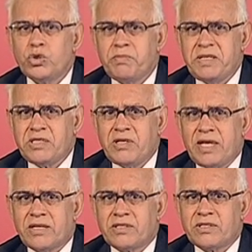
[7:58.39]

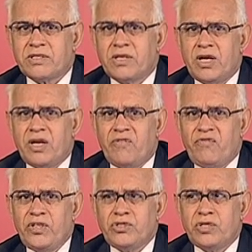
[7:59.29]
mistakes
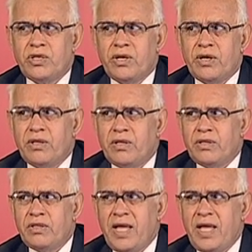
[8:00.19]
which they